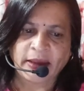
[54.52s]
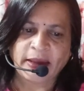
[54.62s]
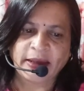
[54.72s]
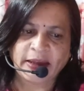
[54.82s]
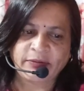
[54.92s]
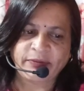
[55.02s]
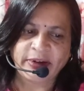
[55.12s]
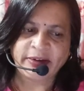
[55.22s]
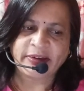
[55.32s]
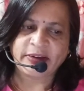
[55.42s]
You can
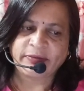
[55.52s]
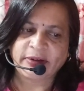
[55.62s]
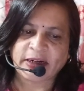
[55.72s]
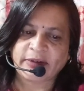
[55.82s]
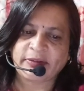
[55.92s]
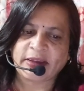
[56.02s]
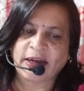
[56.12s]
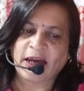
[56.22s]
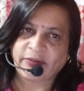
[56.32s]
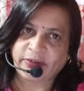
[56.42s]
finish this work within
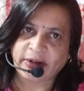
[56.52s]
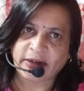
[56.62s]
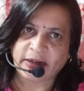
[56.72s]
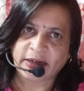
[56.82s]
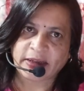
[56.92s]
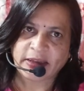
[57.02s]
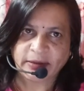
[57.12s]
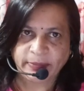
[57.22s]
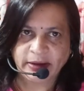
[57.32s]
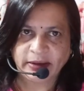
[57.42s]
half an hour.
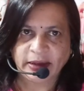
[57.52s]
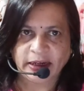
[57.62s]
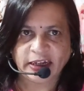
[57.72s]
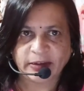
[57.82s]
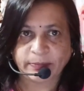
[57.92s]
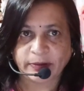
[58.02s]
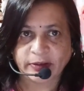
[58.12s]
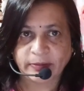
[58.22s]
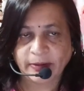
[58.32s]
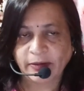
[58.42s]
That means, it is
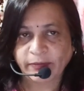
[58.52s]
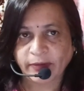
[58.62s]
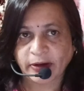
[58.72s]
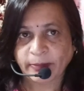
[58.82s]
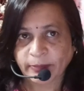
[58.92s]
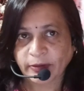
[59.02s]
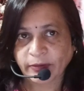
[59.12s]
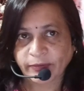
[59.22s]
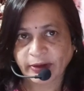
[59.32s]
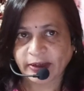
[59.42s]
possible for him
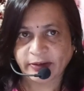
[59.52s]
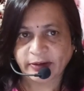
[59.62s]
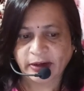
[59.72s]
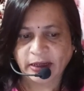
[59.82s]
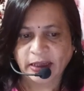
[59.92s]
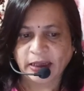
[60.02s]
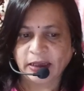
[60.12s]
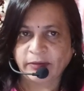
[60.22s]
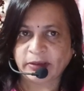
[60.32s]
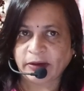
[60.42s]
to finish
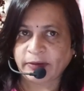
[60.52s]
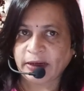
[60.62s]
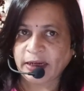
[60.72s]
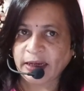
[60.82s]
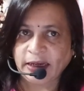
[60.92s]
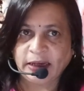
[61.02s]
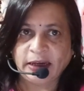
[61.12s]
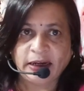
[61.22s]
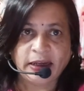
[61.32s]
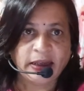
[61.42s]
without any
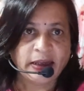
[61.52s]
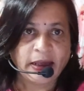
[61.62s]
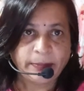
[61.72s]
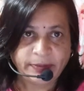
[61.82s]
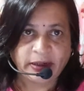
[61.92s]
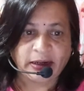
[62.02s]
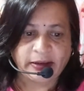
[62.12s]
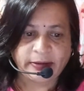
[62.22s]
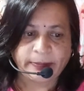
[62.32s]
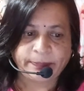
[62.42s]

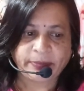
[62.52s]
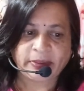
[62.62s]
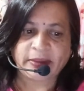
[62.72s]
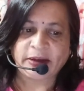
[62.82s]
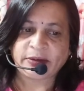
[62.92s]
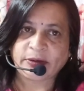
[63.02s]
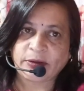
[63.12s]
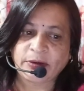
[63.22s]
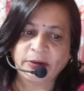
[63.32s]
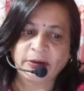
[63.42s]
obstacles. There is
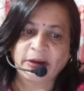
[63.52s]
no